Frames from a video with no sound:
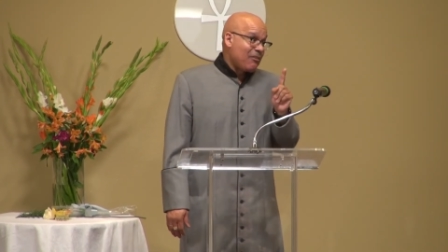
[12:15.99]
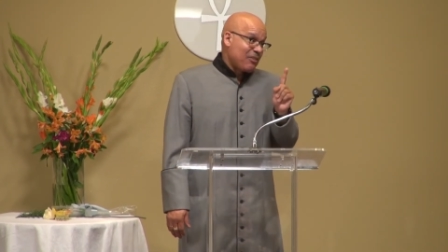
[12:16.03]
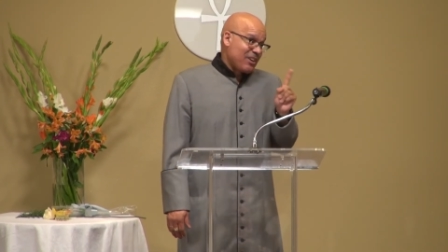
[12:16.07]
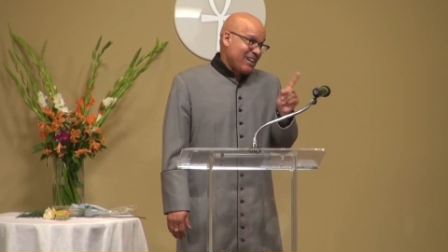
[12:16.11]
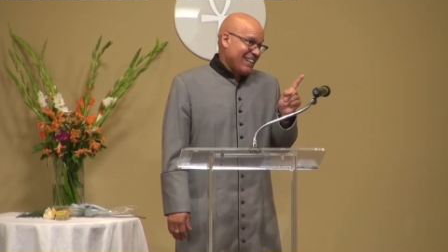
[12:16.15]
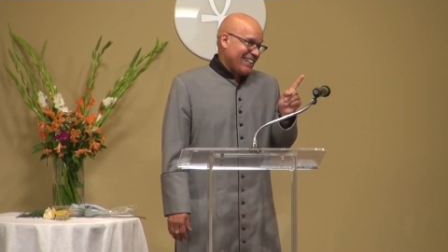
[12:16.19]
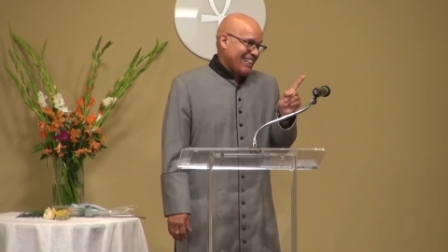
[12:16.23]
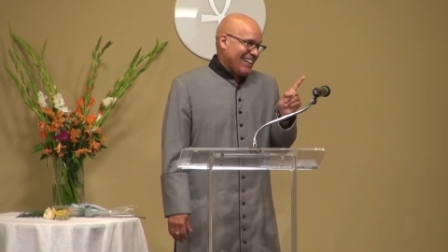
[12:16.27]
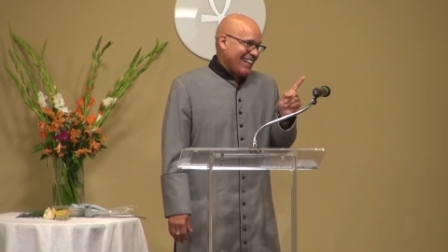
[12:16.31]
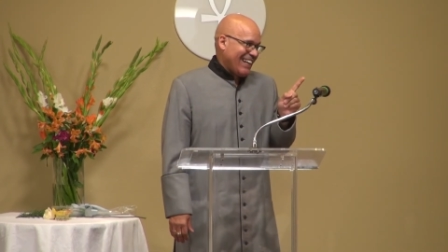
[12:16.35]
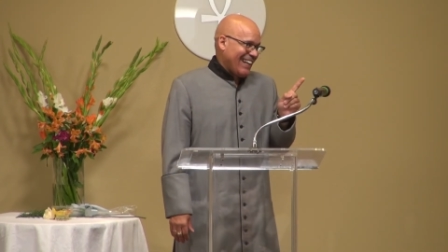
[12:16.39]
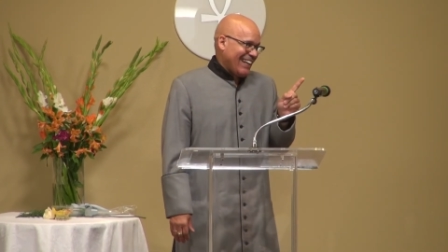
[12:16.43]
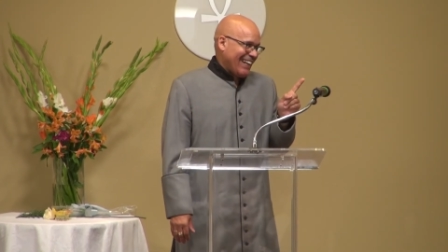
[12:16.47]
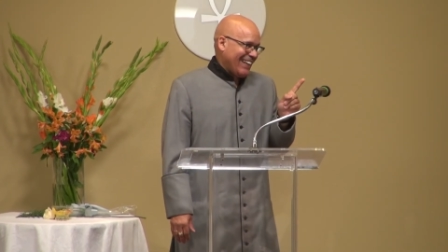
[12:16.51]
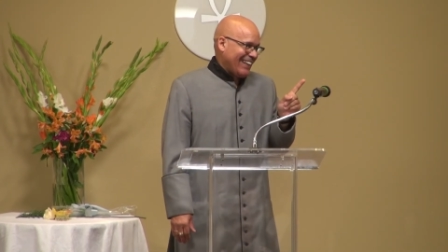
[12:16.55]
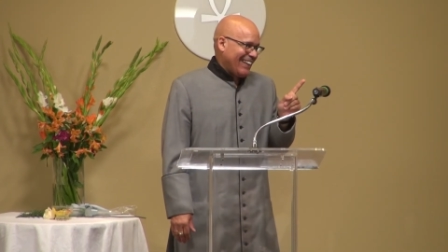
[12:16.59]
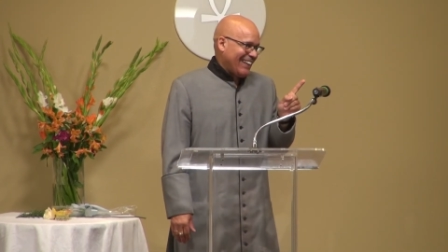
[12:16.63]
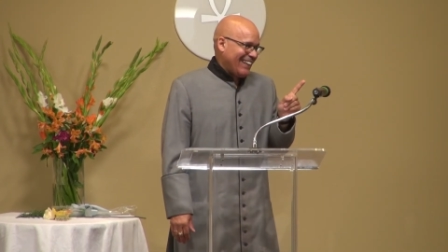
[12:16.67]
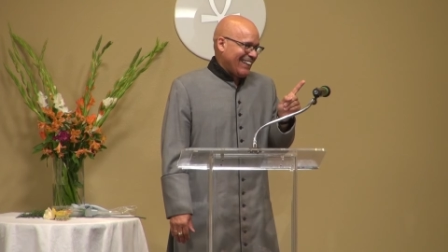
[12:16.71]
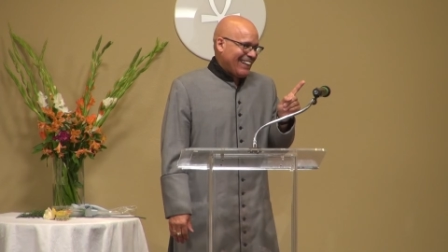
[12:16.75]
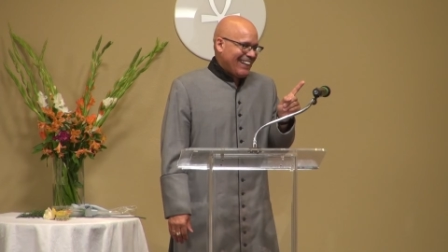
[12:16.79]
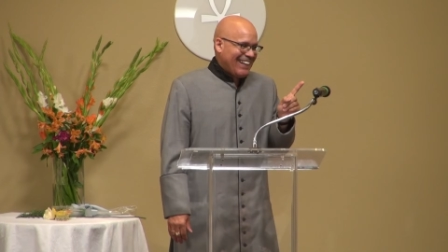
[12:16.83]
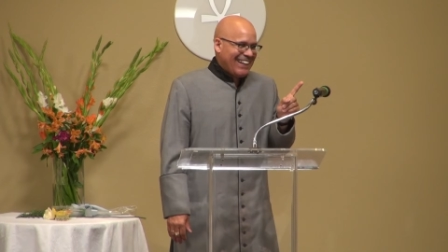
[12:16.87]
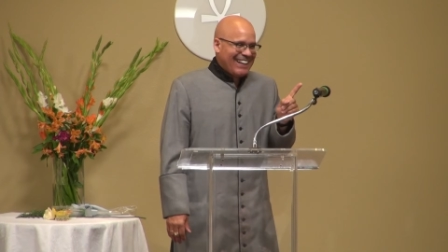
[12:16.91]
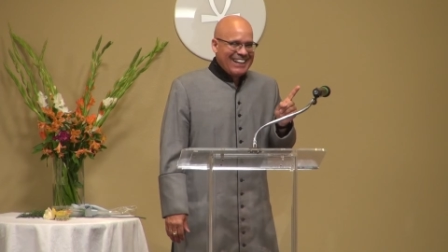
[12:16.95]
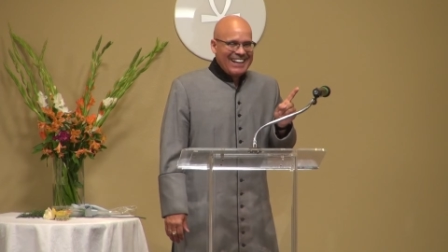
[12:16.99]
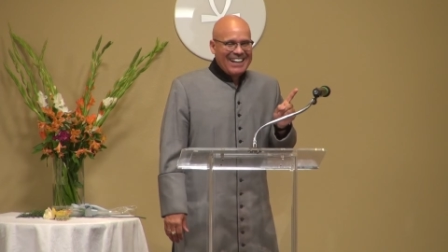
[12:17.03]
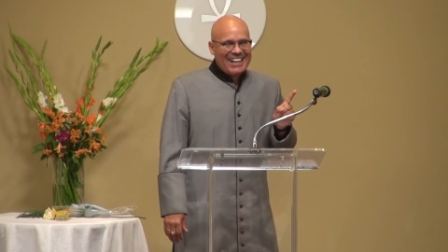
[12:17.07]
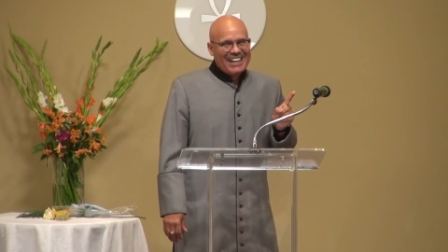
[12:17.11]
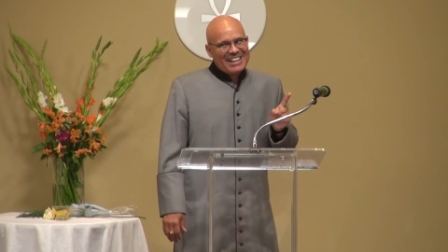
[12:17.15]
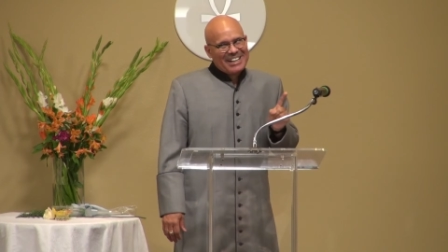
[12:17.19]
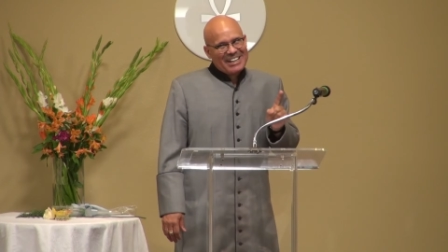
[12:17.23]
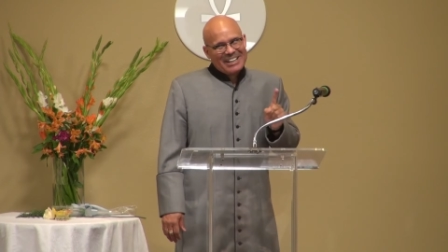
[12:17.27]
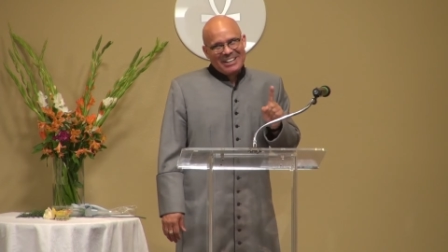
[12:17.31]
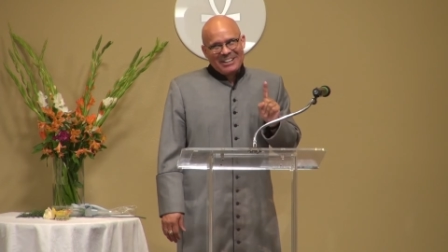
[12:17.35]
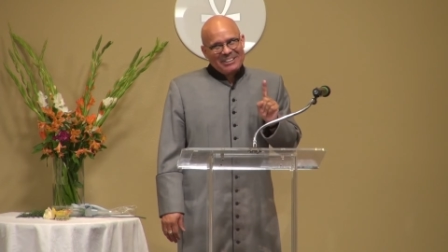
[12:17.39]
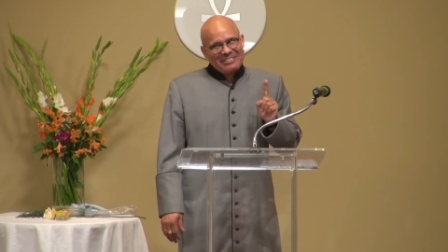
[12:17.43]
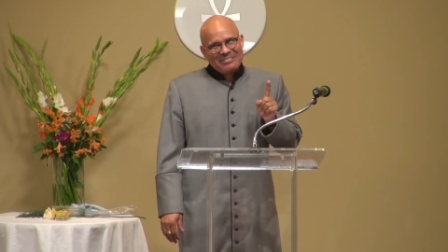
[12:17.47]
would have did.
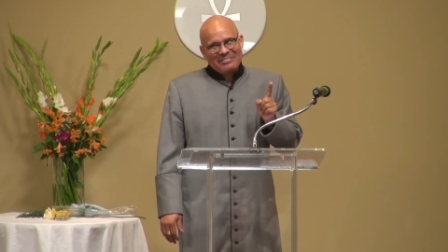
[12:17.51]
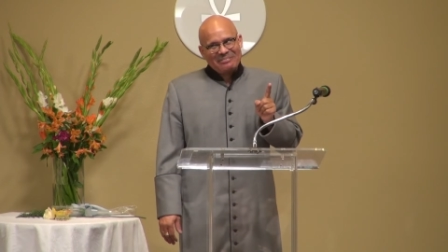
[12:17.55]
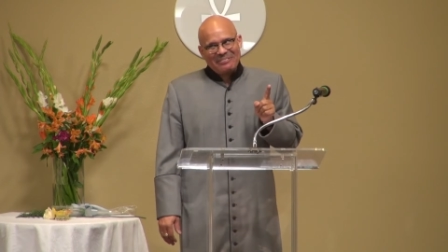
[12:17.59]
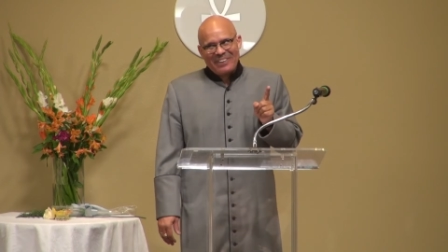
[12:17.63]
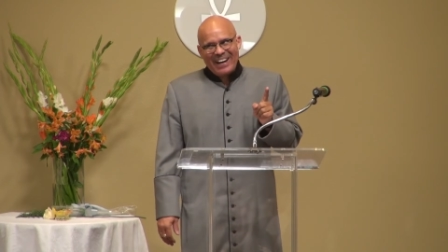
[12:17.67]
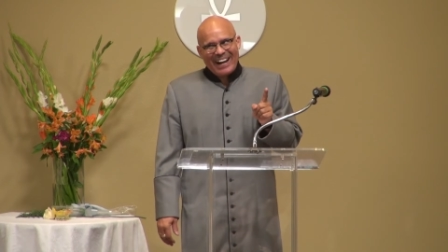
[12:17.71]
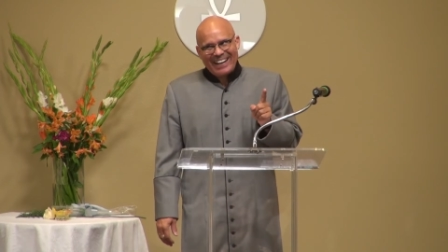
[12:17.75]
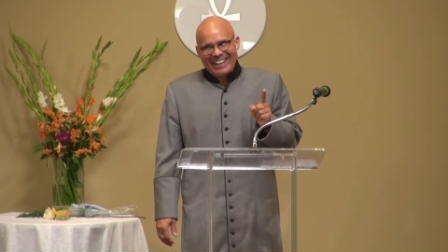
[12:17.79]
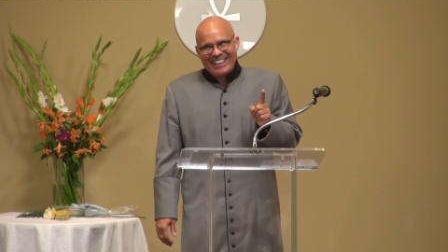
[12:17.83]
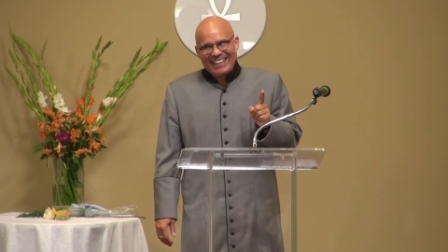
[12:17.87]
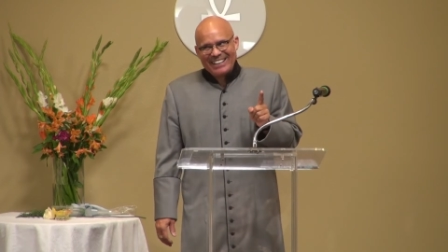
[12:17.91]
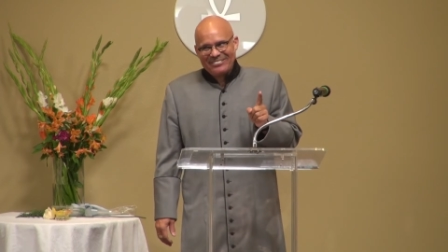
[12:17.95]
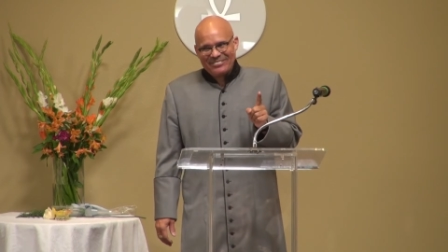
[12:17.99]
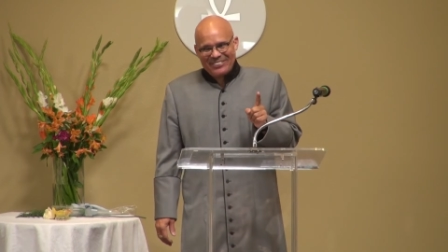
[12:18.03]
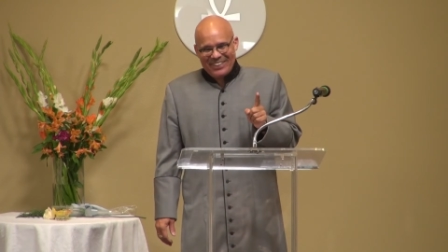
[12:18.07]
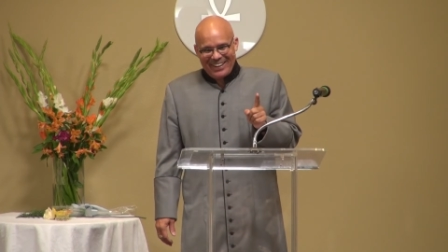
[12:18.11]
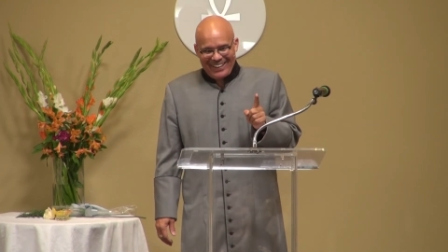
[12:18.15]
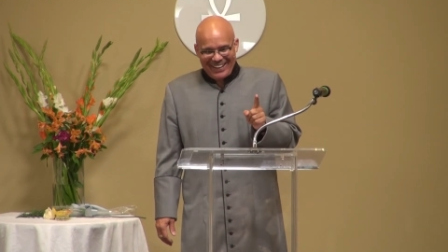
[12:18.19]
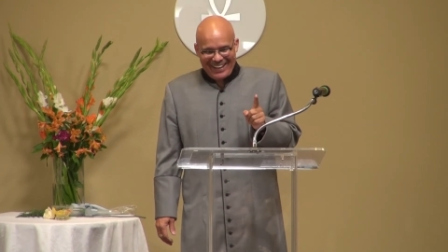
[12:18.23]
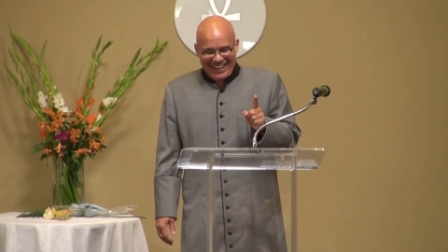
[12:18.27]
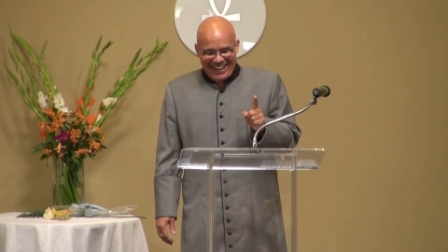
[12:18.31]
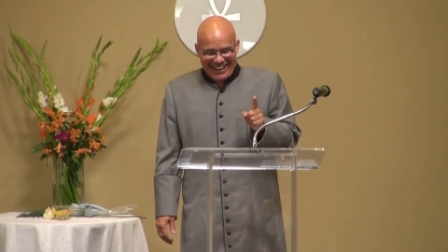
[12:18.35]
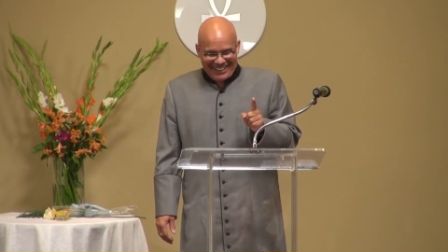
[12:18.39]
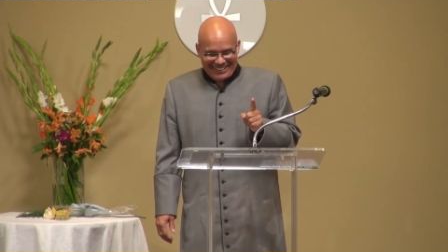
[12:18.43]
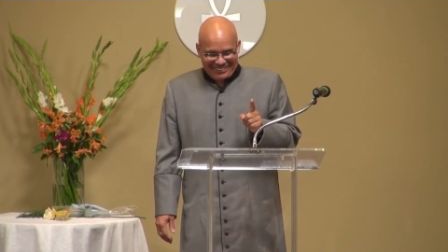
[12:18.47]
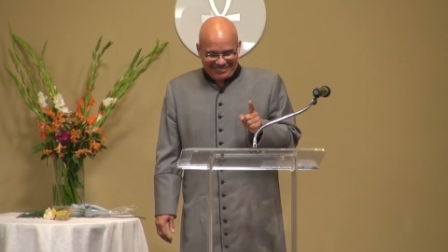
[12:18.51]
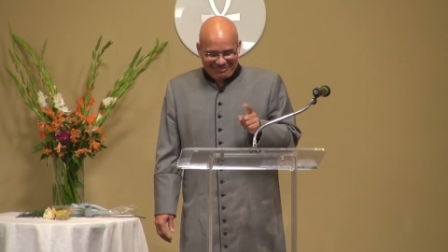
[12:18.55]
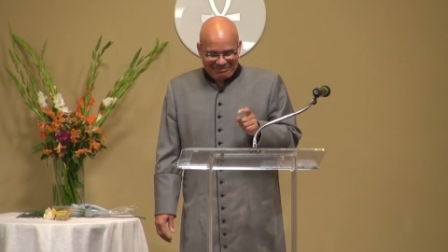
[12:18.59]
But I couldn't figure it out.